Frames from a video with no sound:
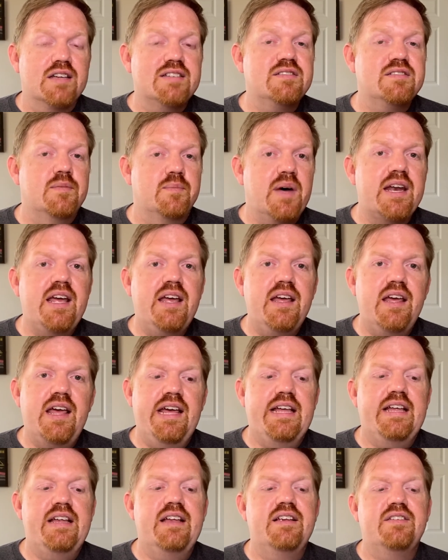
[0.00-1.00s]
some money,
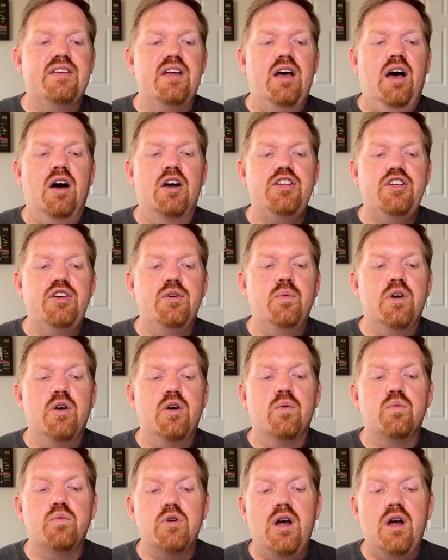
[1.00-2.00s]
is you want
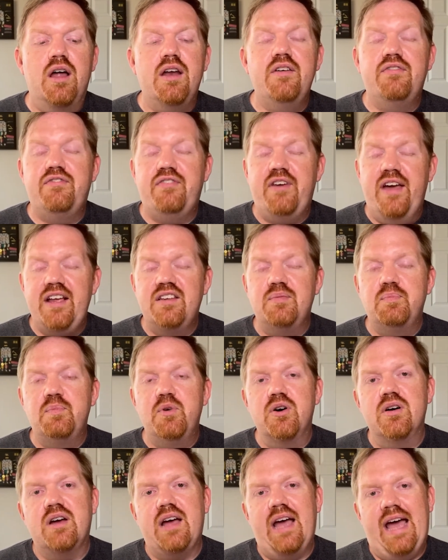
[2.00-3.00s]
to run
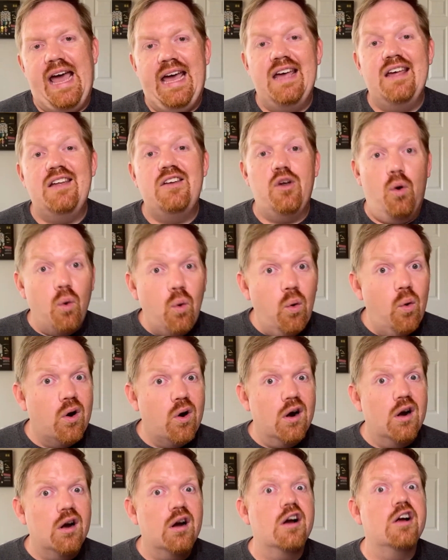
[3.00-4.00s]
Facebook and
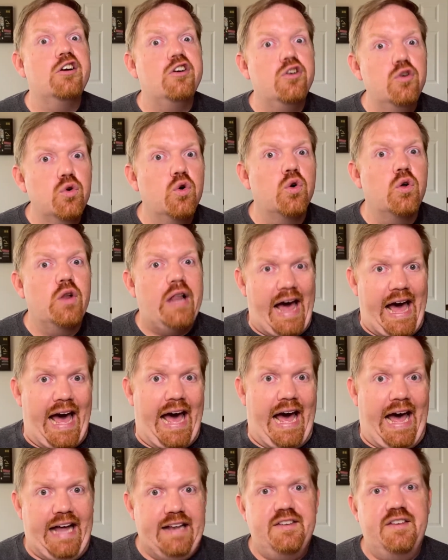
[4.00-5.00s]
or Google
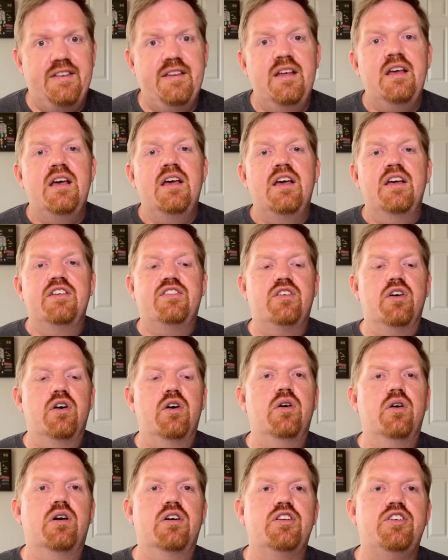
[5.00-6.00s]
ads.
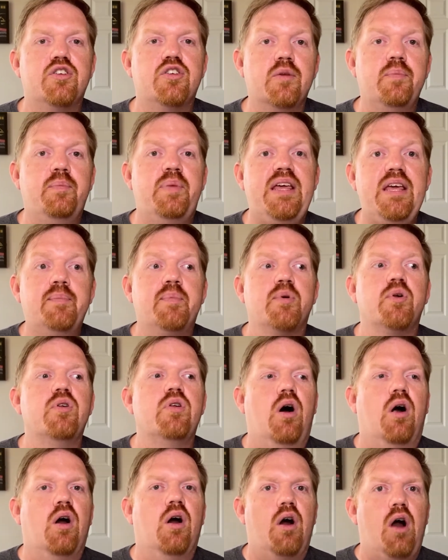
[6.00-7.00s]
So your
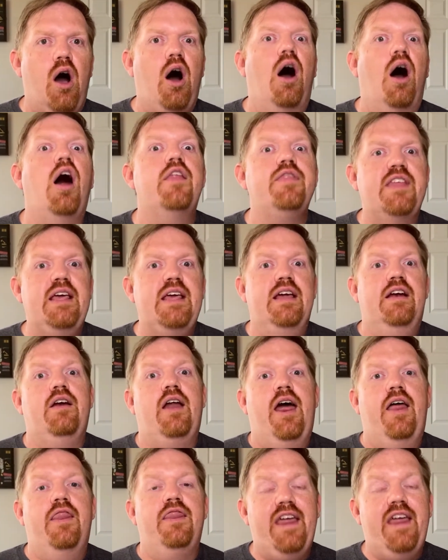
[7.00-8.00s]
people are on the
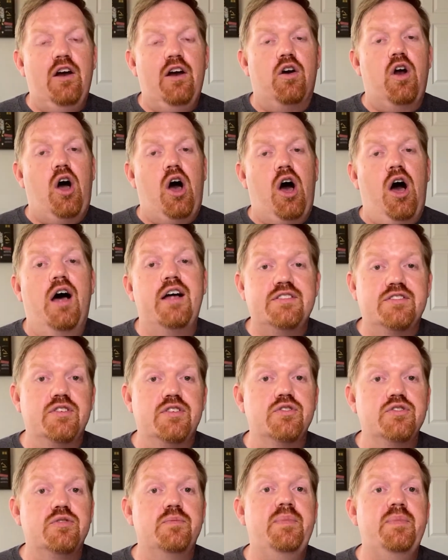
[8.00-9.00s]
internet. They are on
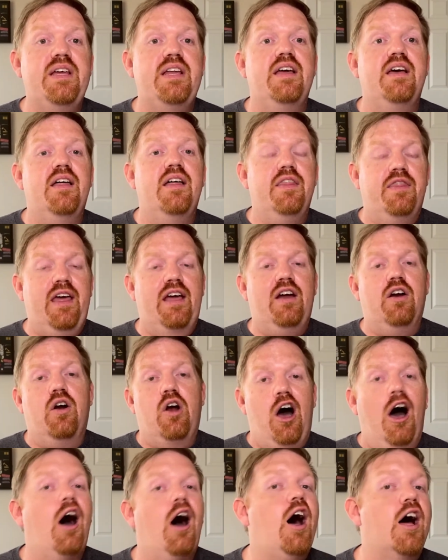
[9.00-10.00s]
social media. They
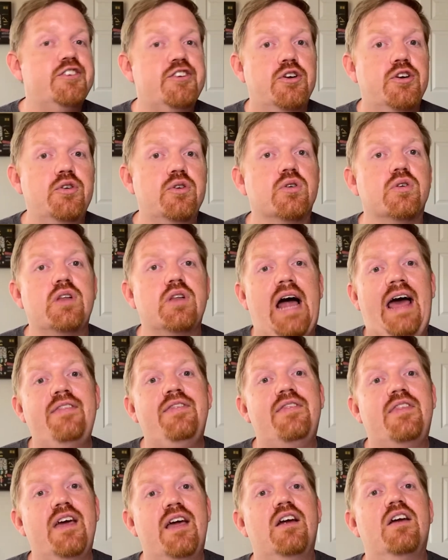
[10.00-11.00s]
are on Google.
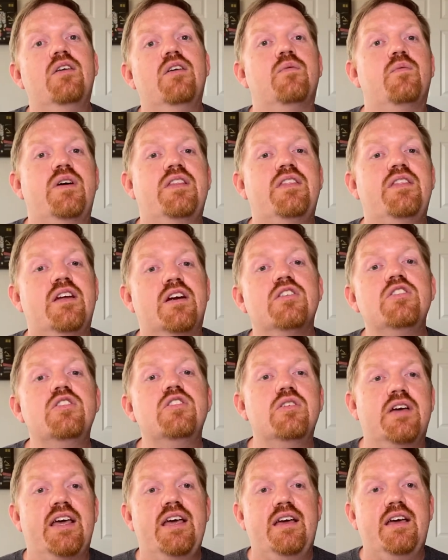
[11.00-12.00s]
And when they're
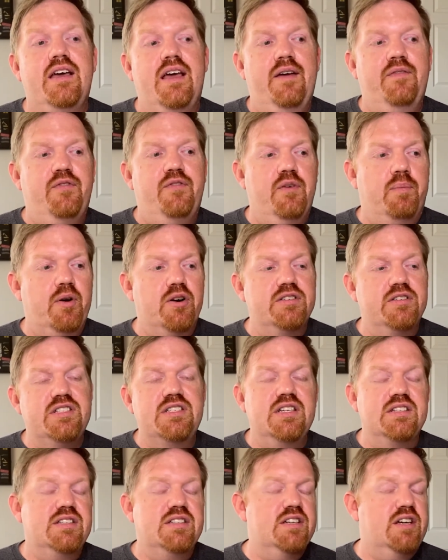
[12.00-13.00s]
looking, if a person
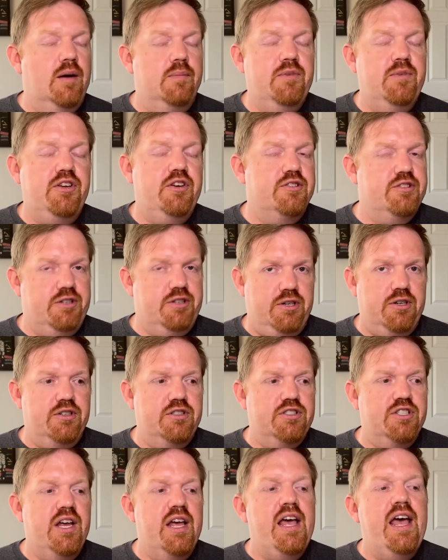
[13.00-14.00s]
doesn't come to your
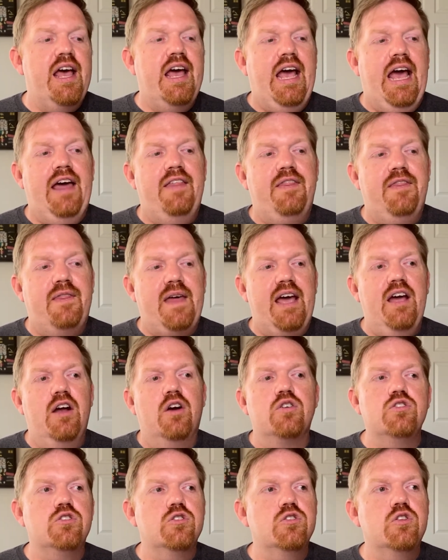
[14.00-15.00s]
church and they
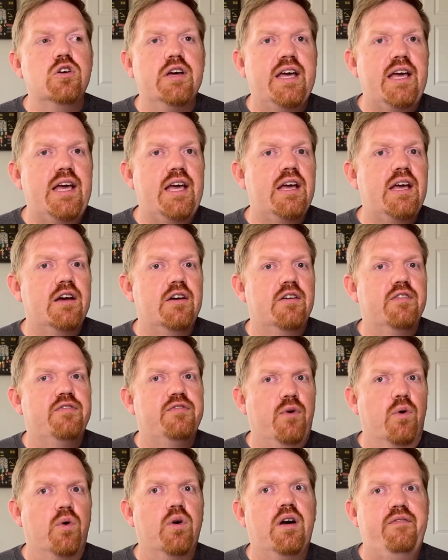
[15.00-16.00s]
are looking
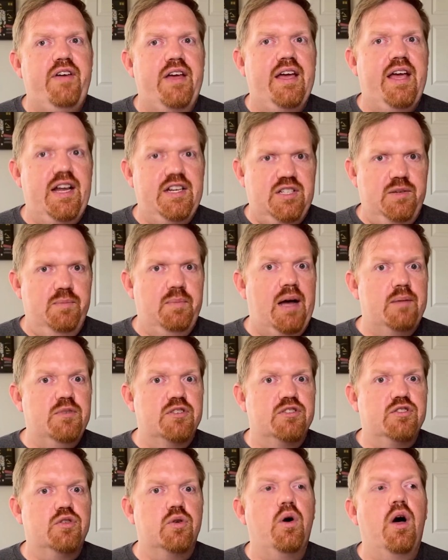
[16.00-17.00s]
for a vacation Bible
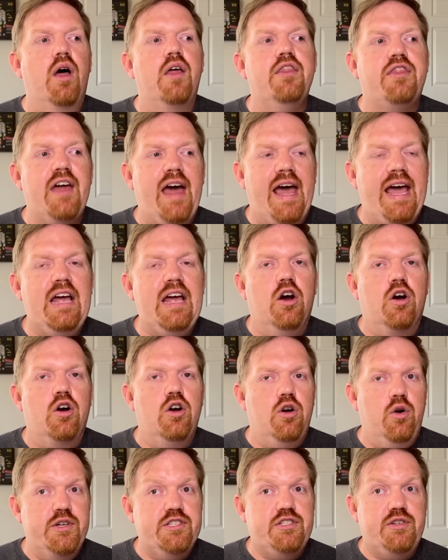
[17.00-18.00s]
school, they are
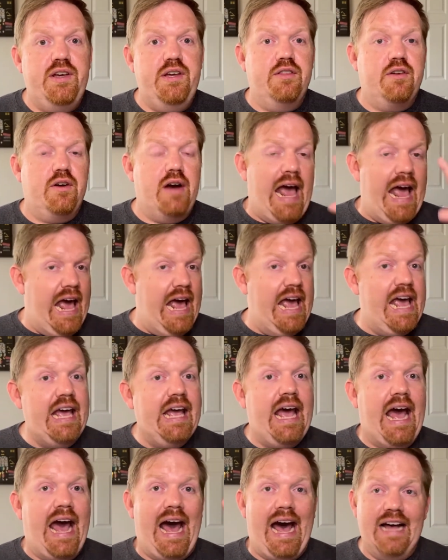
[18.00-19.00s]
going to either
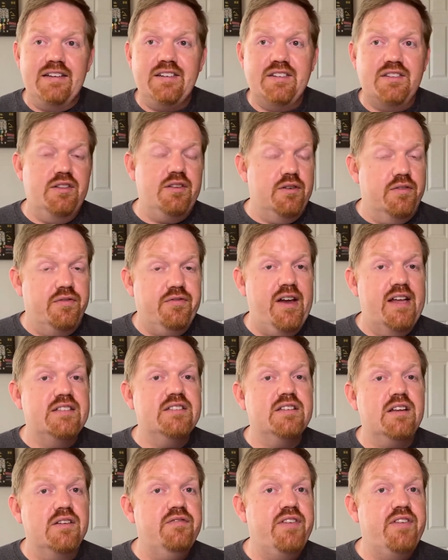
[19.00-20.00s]
A, ask their
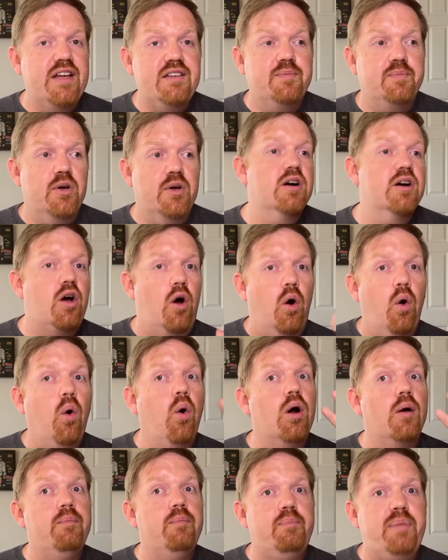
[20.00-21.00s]
friends on Facebook,
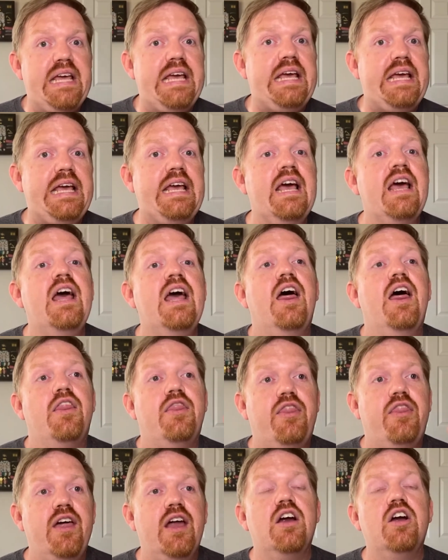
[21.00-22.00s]
or B,
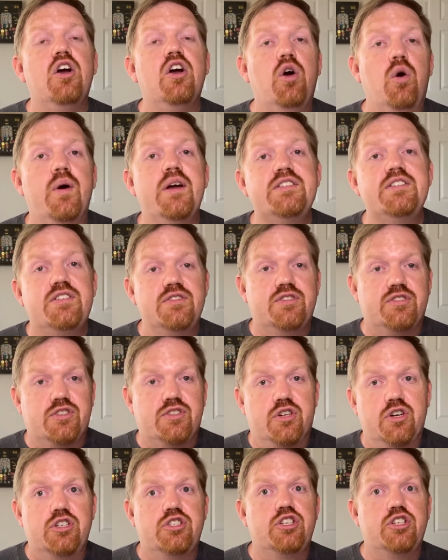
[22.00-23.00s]
they're going to
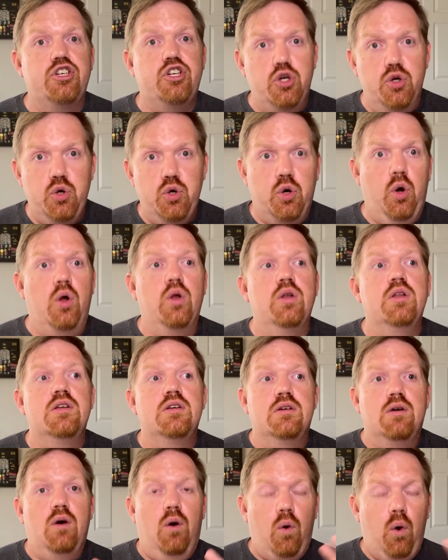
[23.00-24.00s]
search Google,
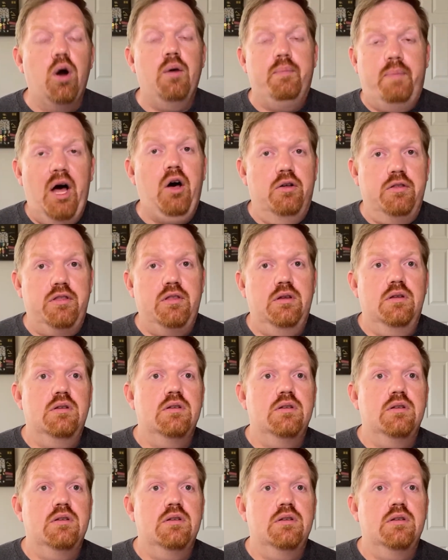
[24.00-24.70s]
or both,